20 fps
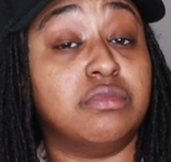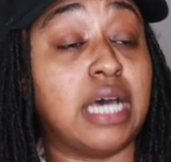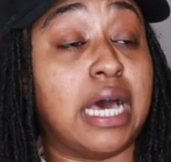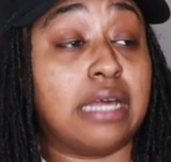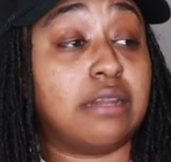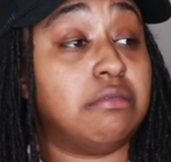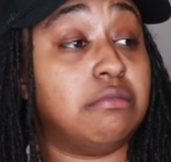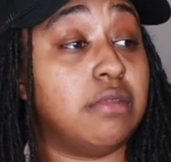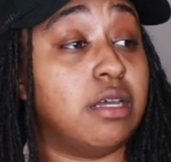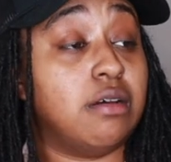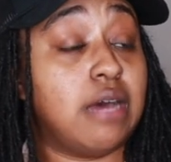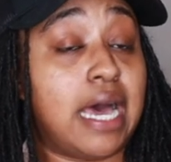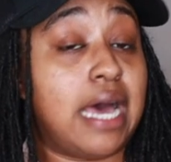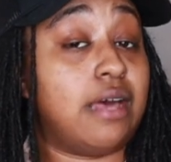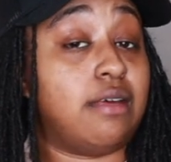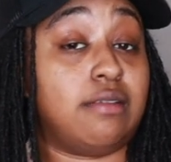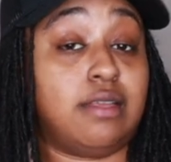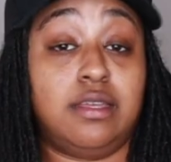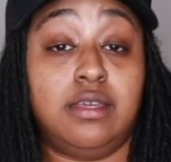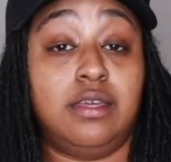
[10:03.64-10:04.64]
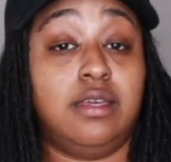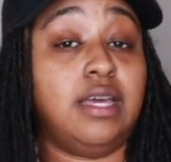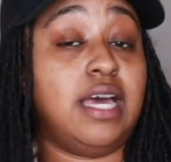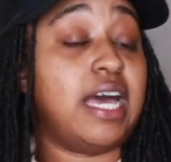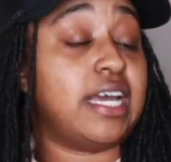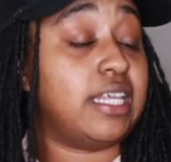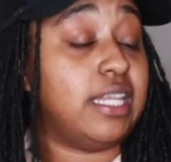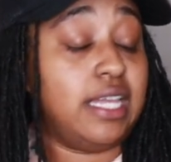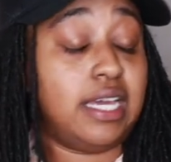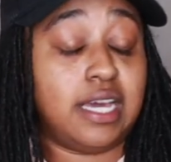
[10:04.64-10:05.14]
I don't know. I
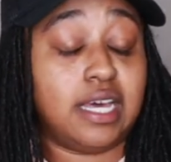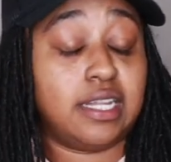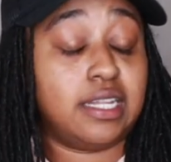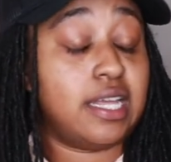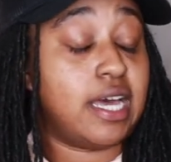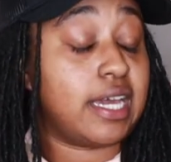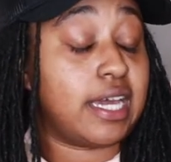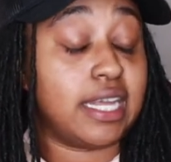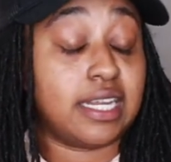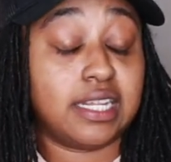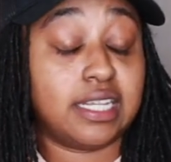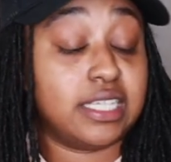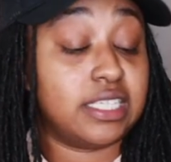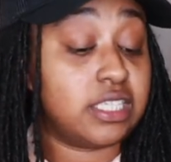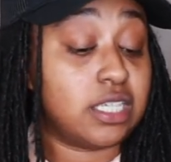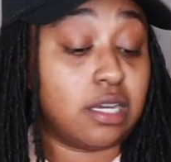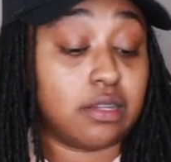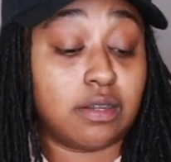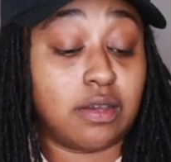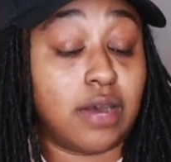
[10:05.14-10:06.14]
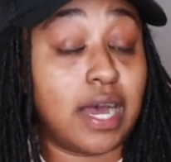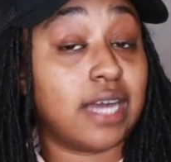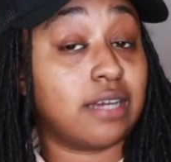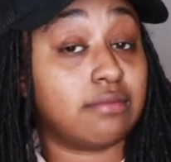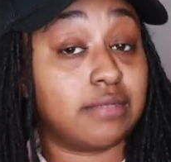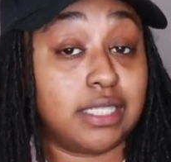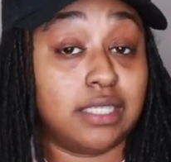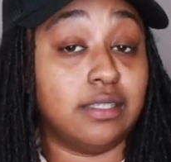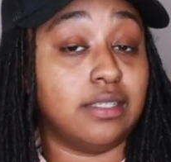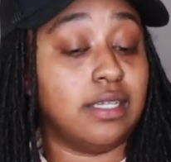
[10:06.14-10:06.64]
I can let I, I gotta let y'all know. I,
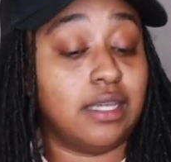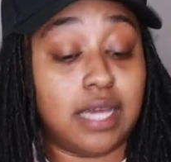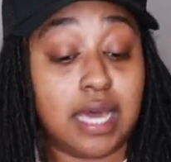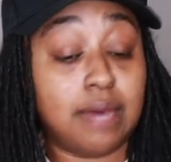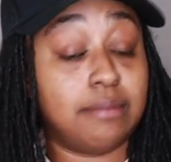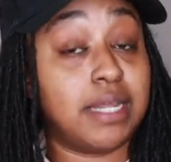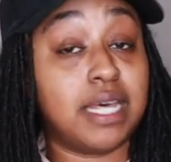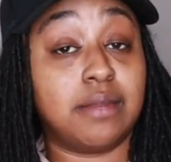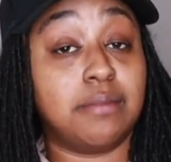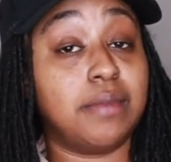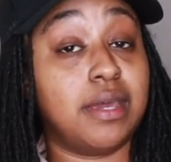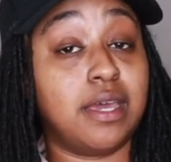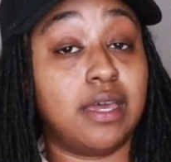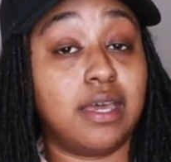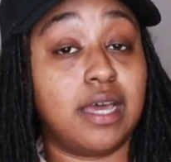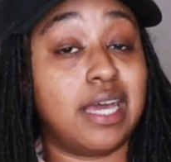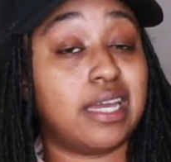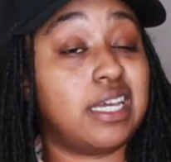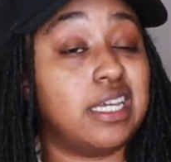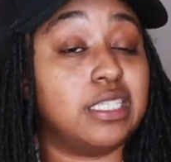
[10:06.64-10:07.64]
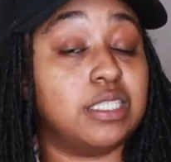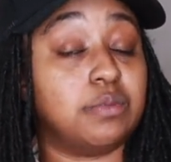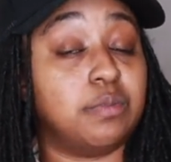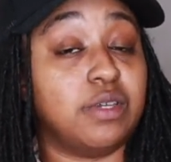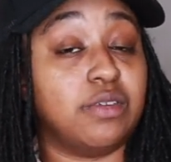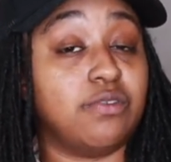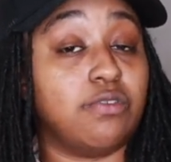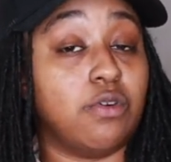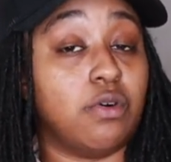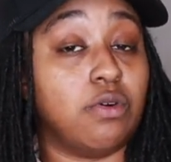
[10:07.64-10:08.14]
clearly, I'm not a man. I can't
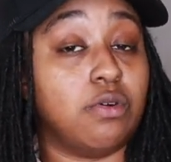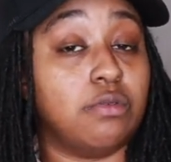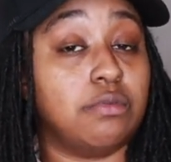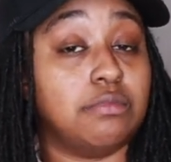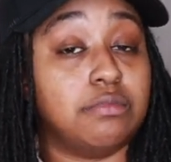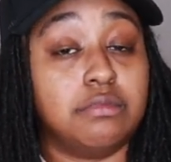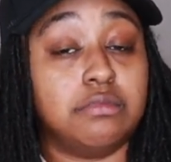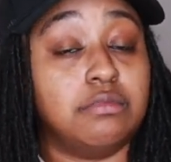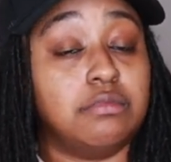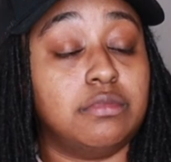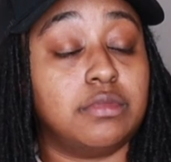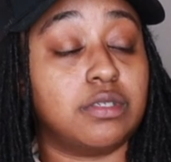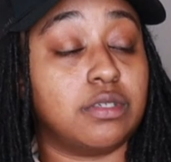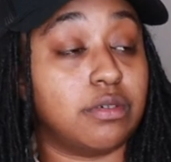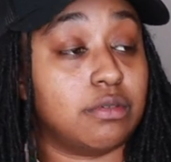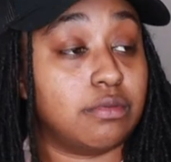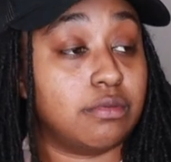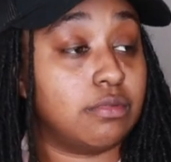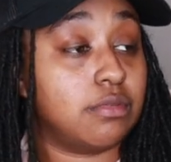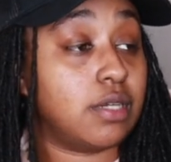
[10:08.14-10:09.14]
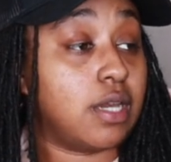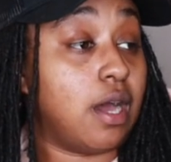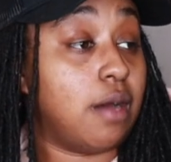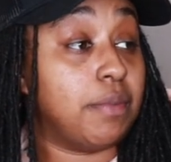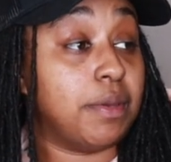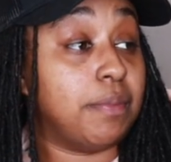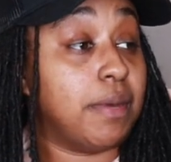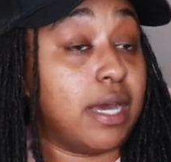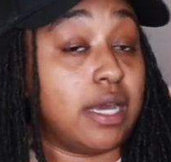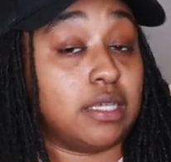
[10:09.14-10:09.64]
speak for them. So call
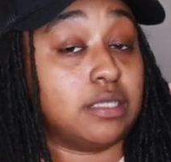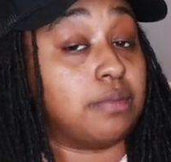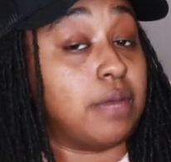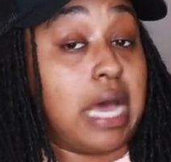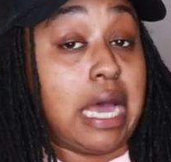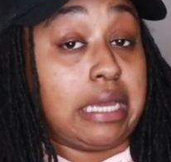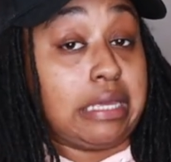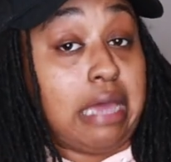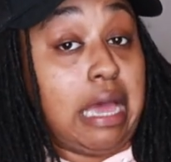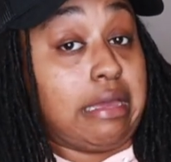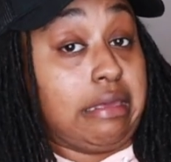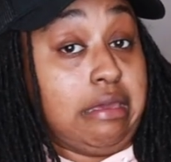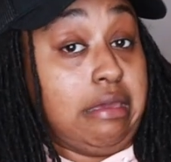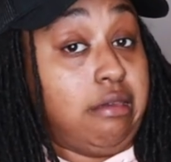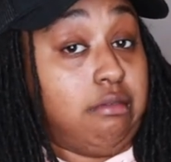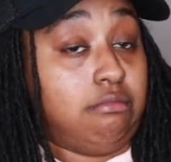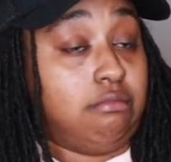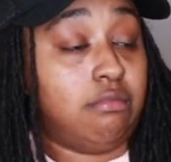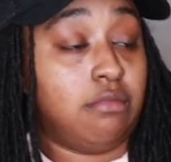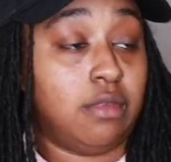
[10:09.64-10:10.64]
me biased, but I, I can't.